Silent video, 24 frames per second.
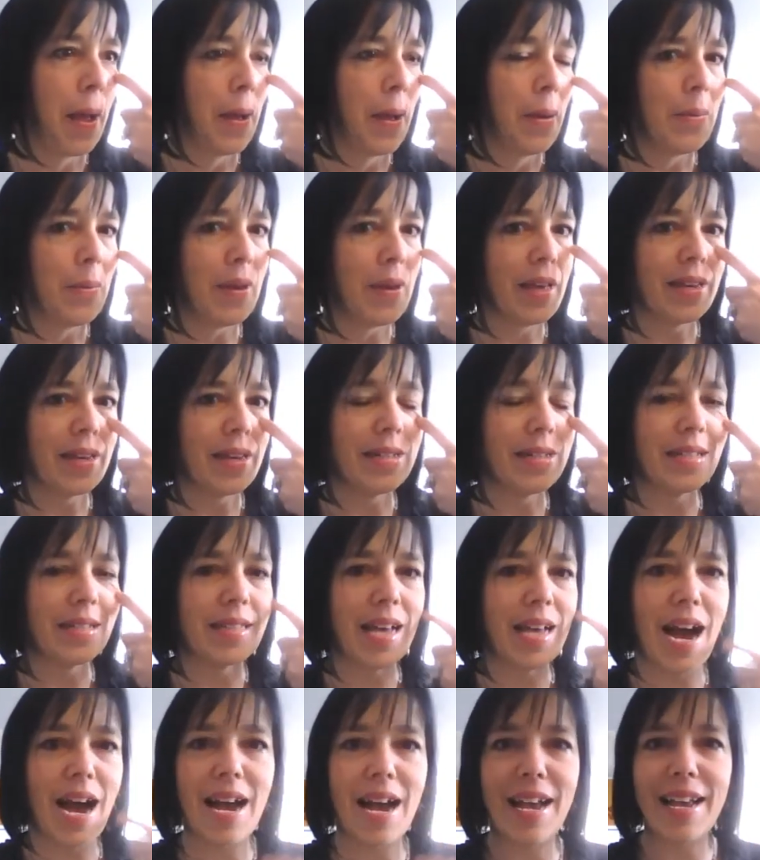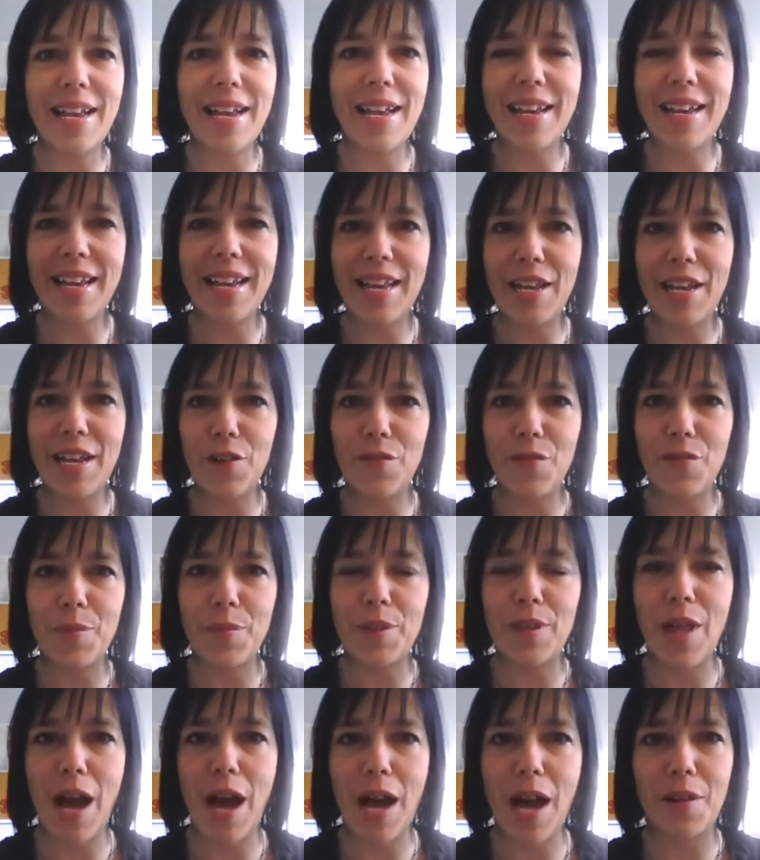because I hear from a
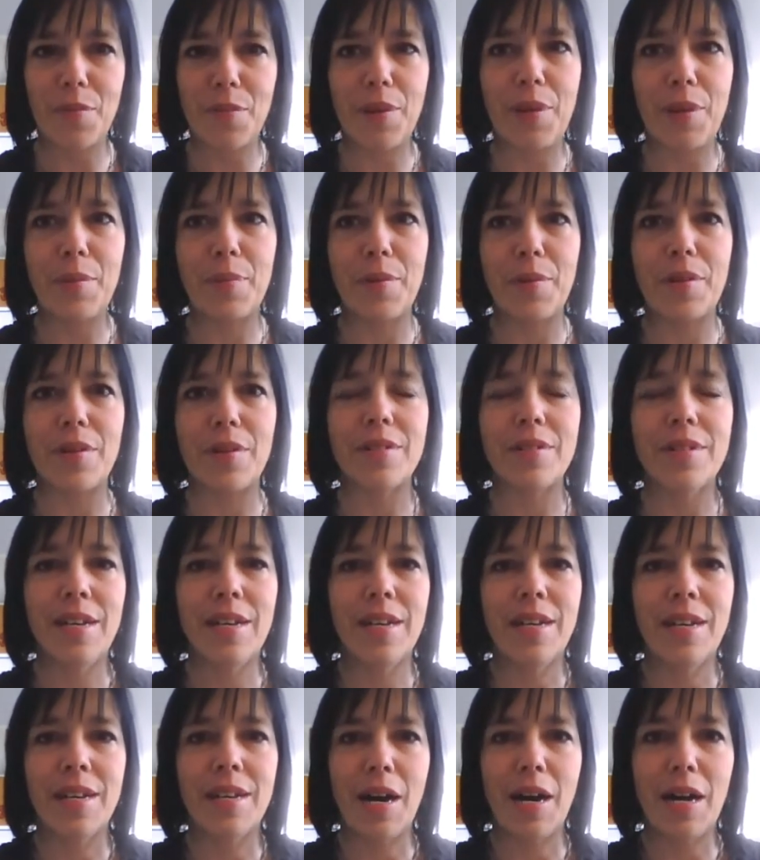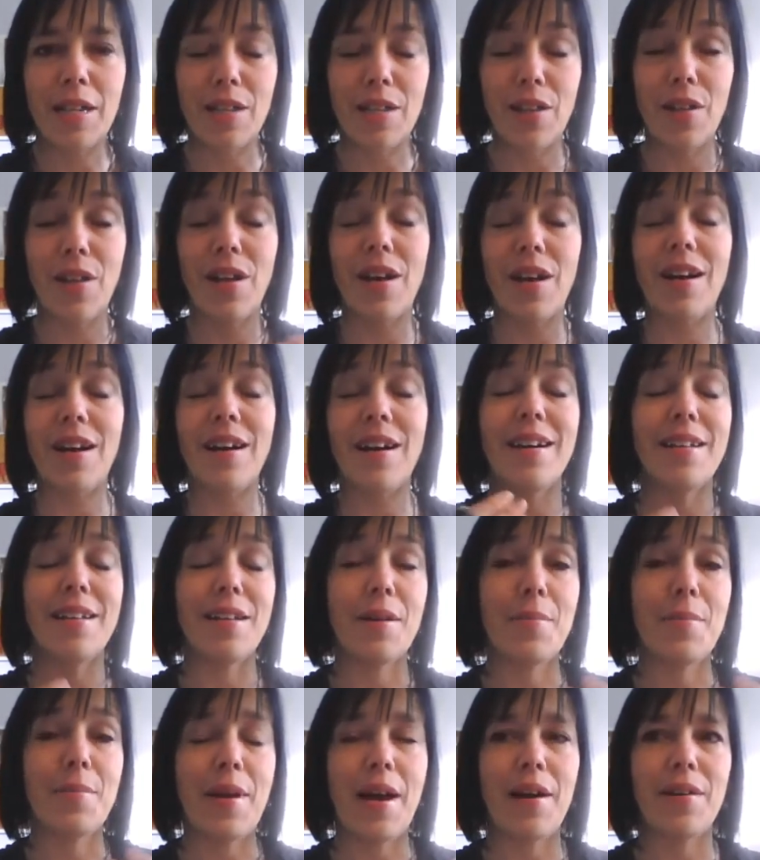lot of people a lot
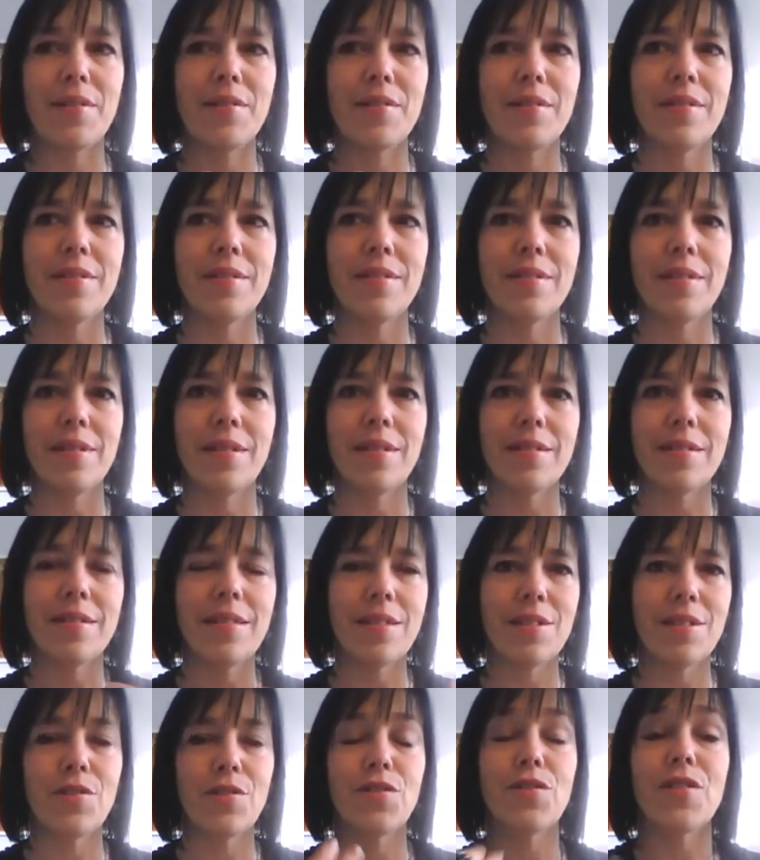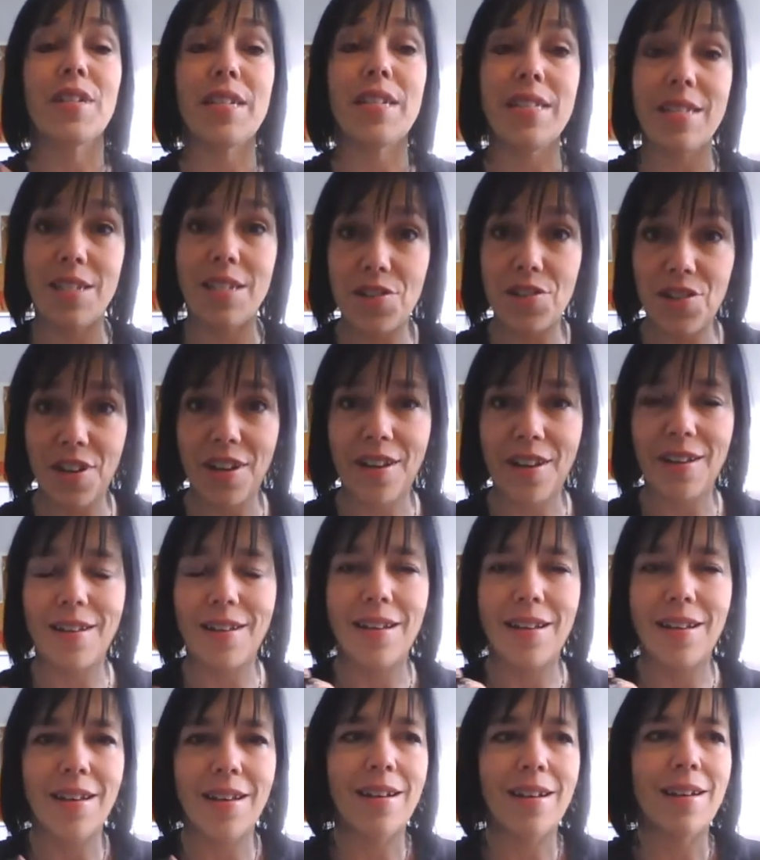about a sense of transition,
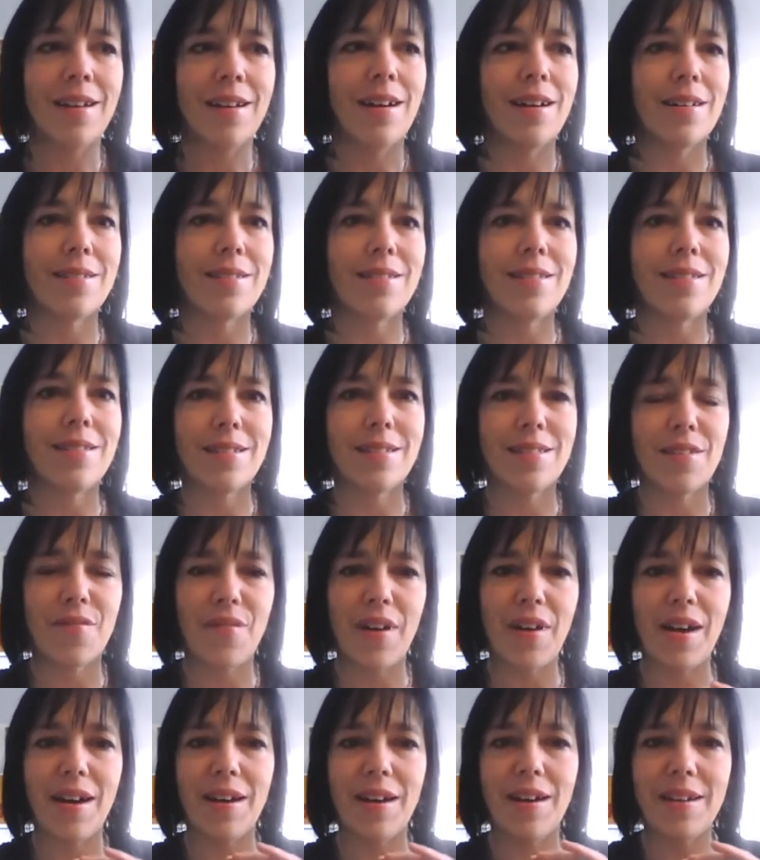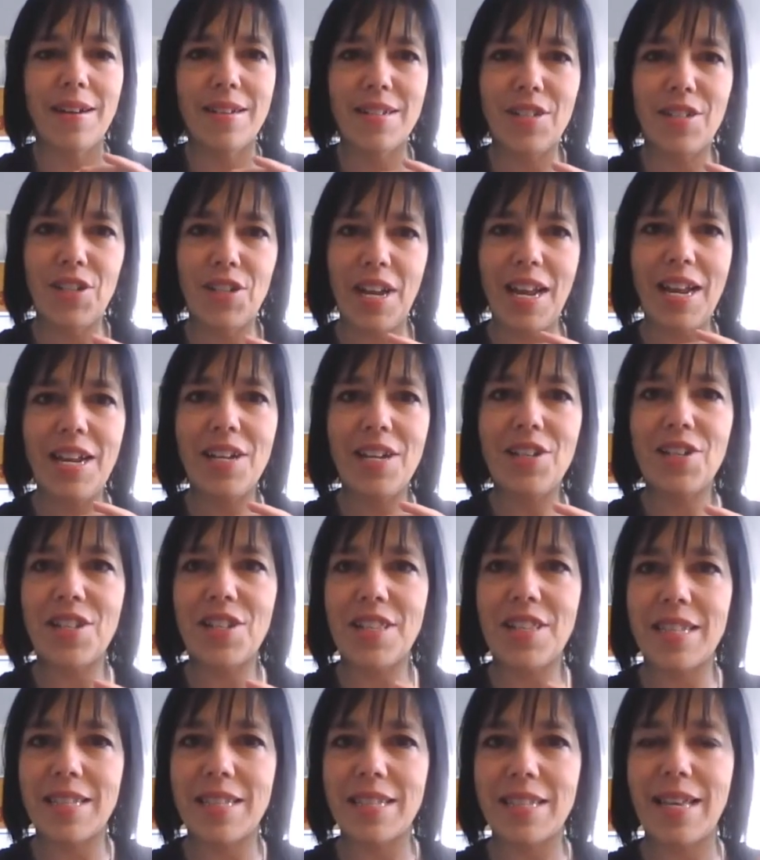a sense of change
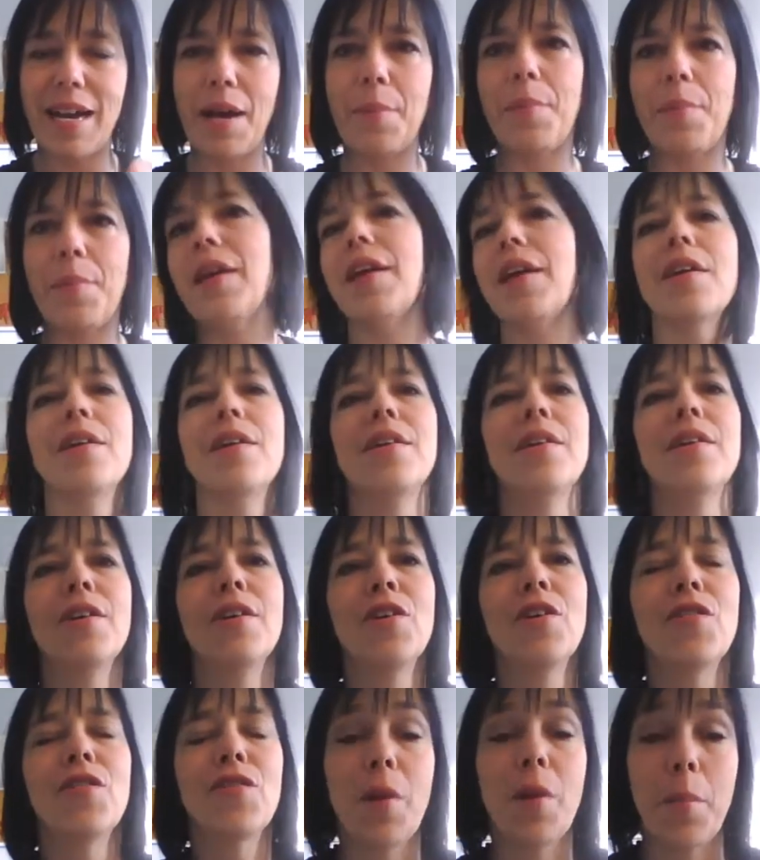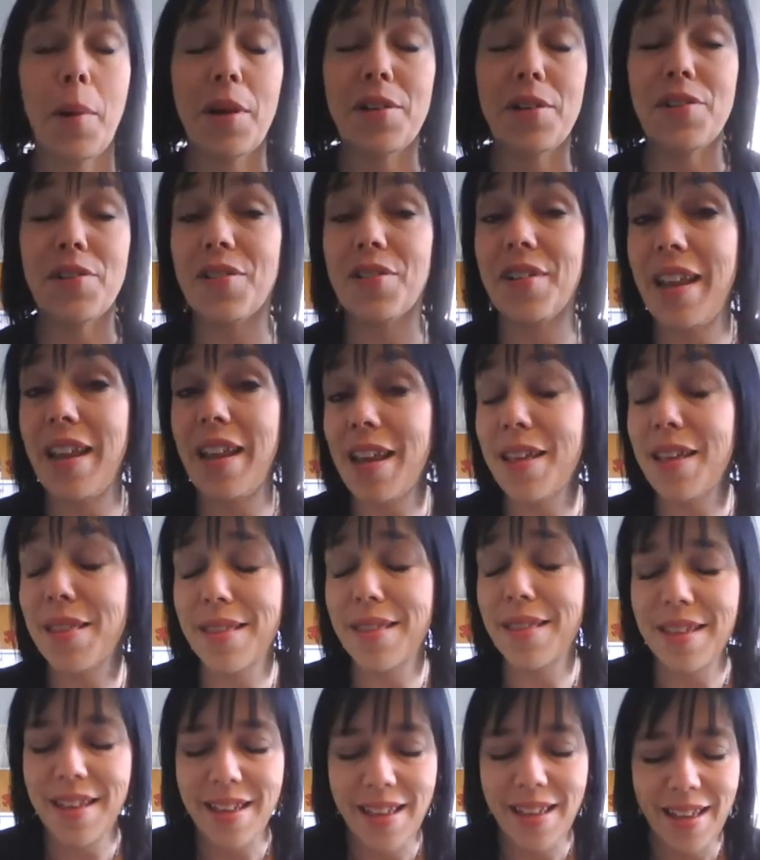that's coming from underneath,
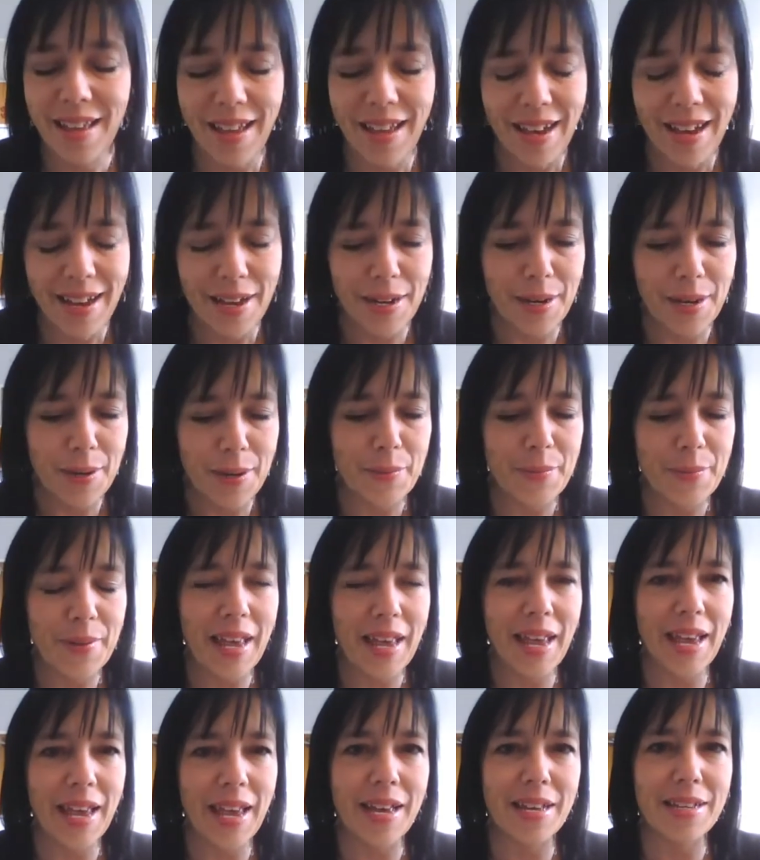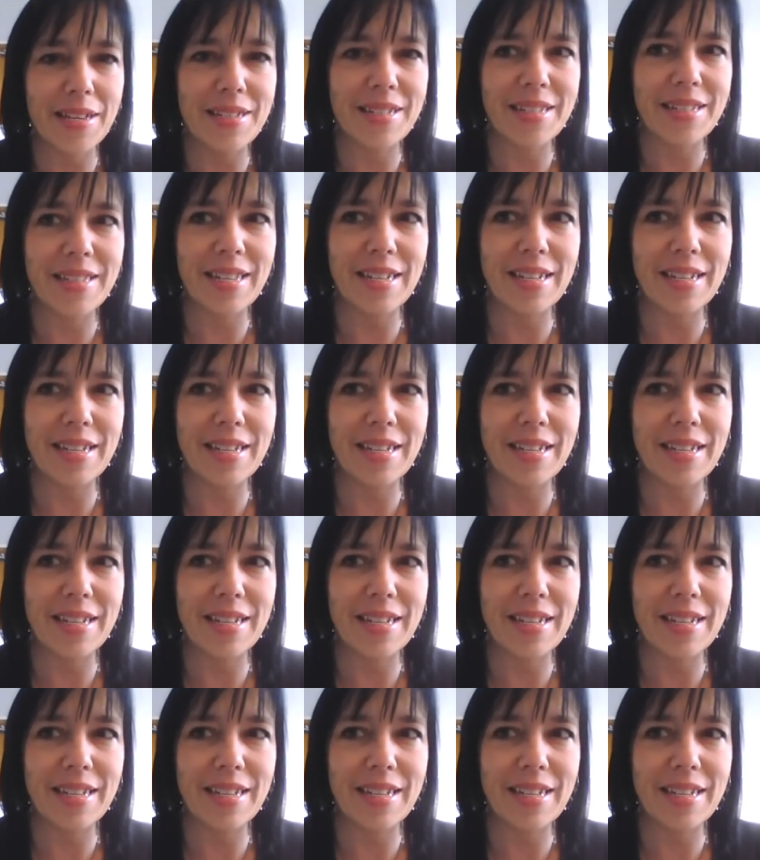and